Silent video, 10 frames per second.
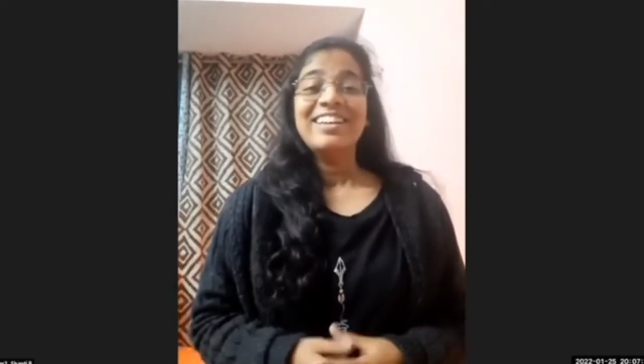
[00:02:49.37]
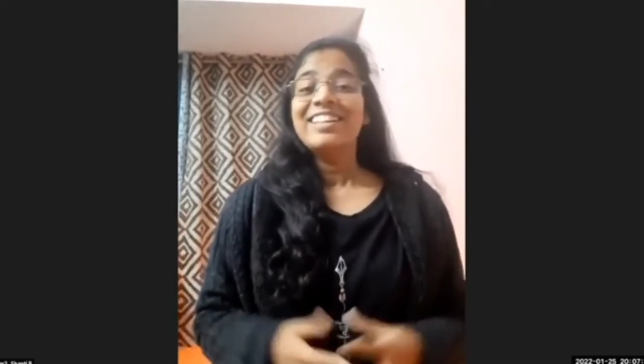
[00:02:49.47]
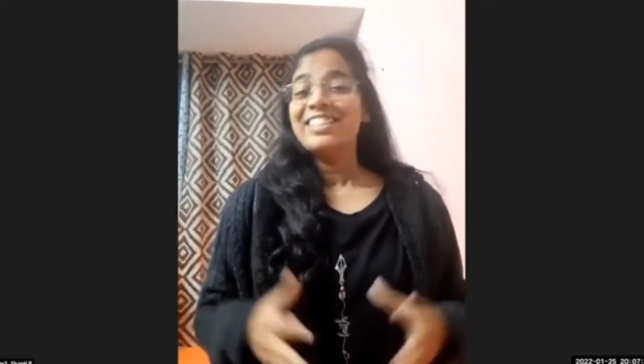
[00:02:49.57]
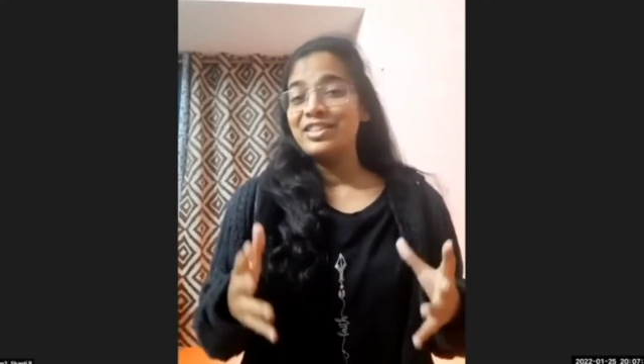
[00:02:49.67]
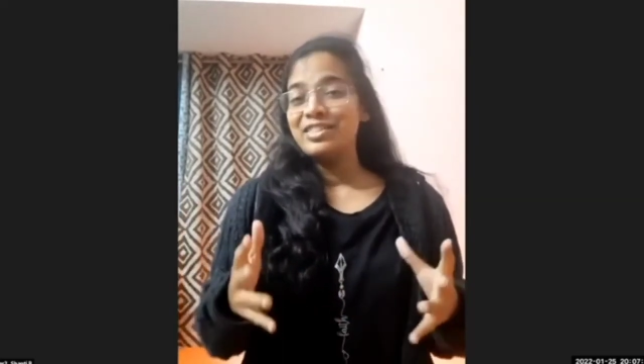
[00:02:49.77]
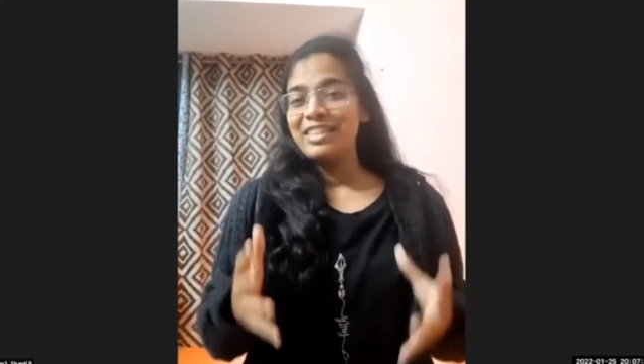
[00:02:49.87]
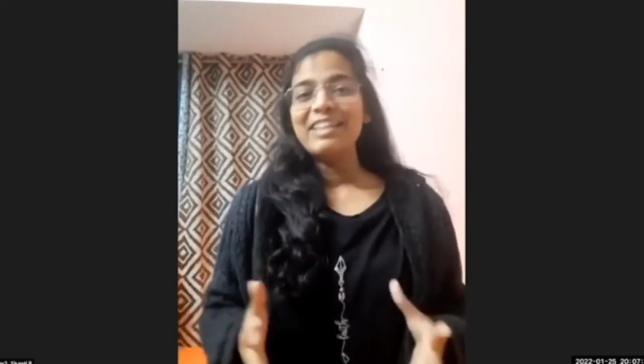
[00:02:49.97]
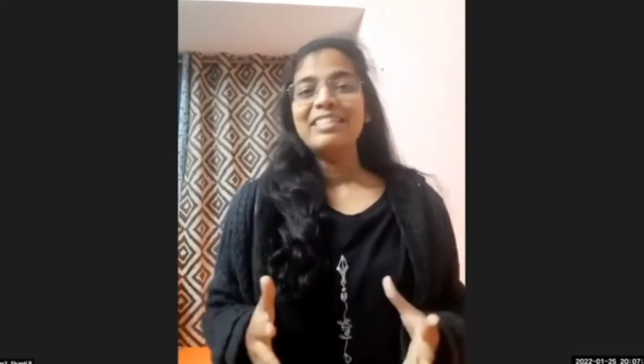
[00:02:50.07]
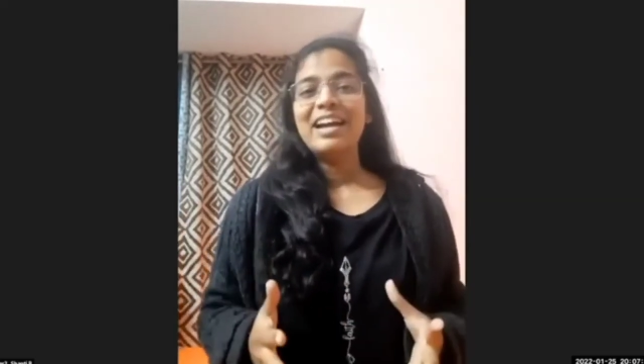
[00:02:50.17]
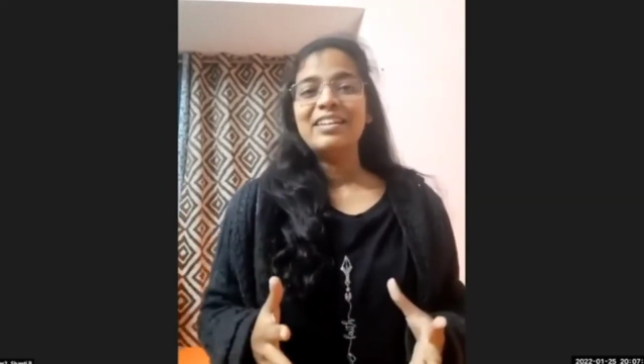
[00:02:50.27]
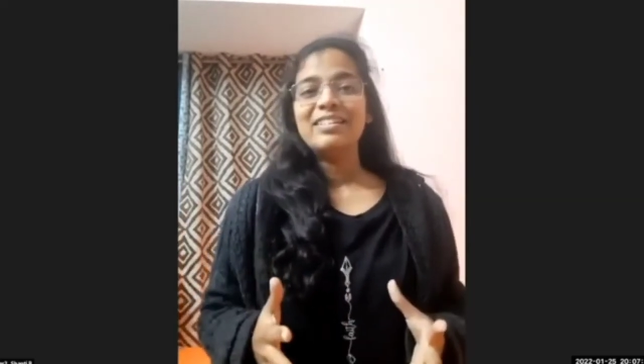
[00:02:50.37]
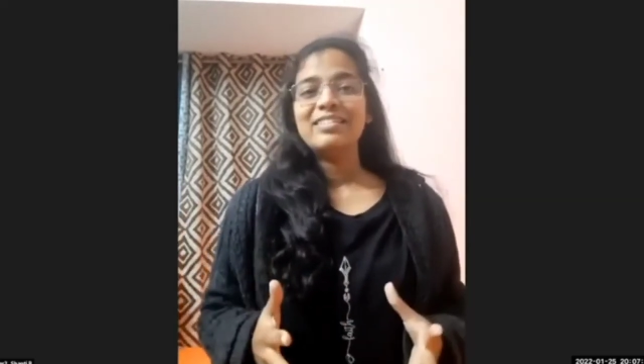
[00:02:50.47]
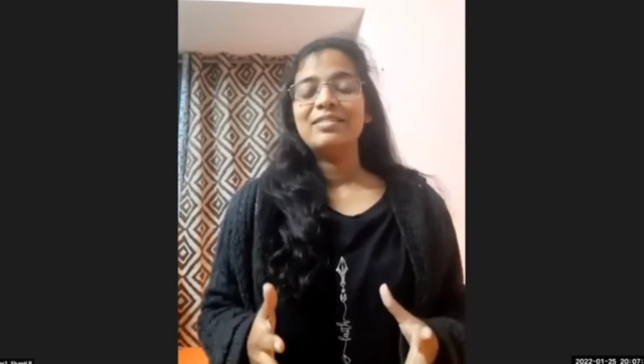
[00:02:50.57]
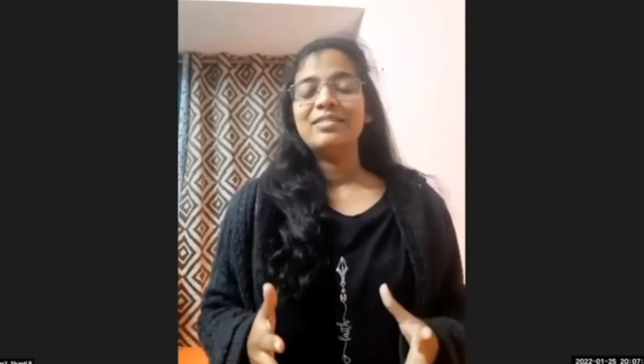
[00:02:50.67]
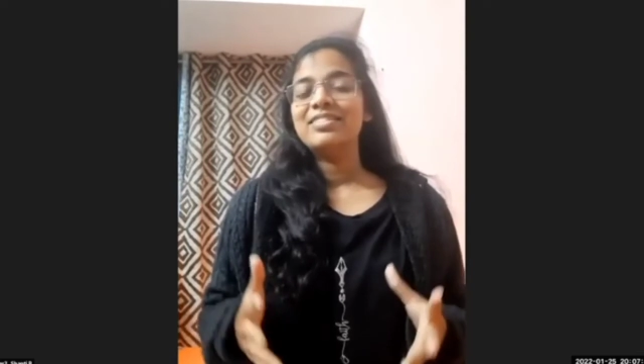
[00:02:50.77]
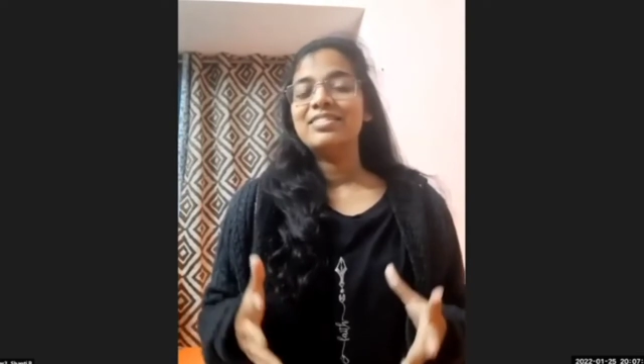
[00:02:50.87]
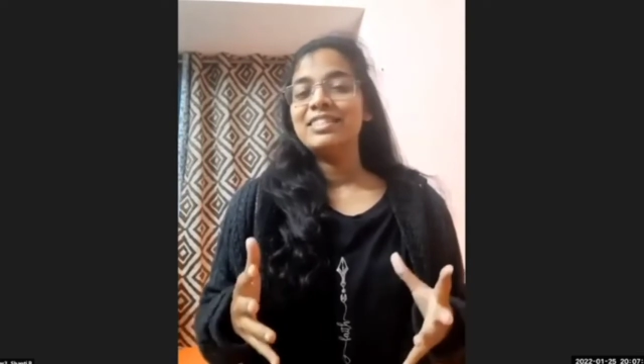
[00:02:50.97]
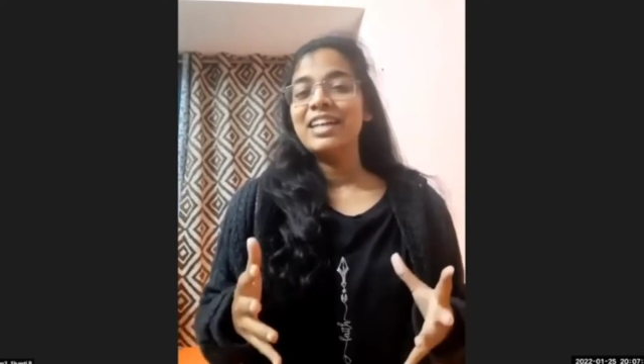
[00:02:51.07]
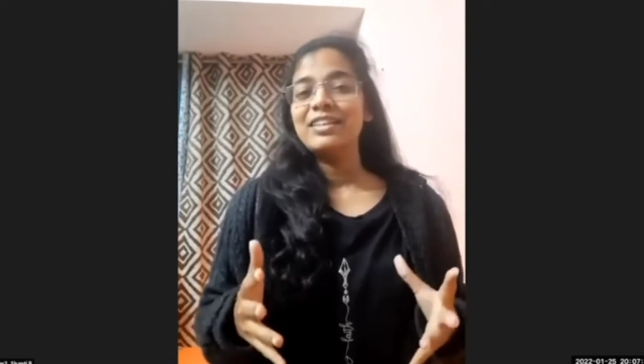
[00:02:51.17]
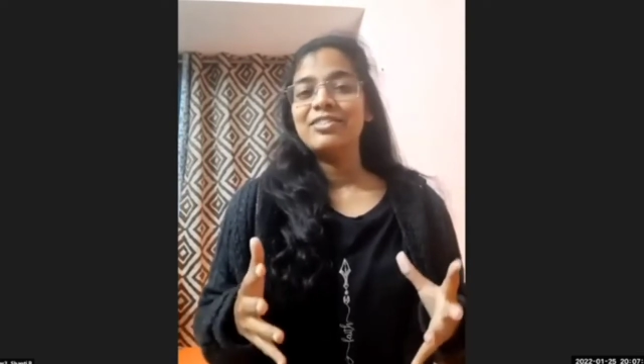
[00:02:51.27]
The thing that
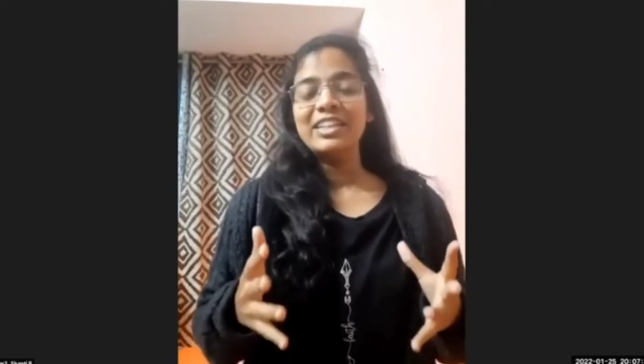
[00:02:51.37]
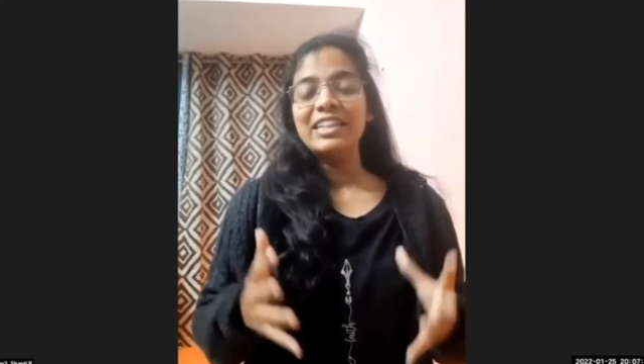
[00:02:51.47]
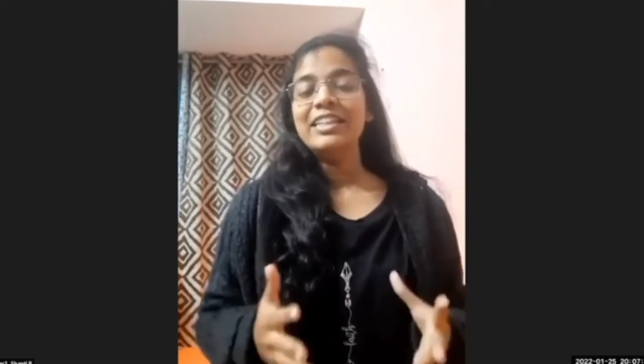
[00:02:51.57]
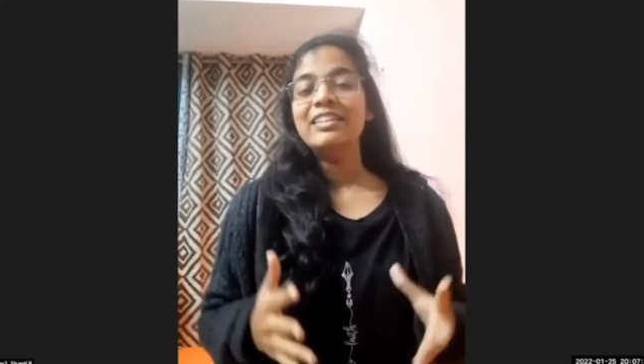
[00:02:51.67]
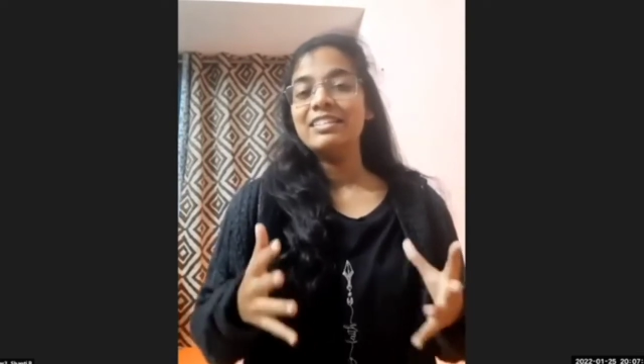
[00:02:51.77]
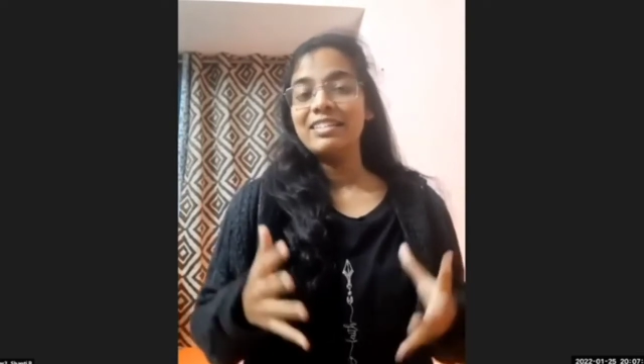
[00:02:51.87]
that really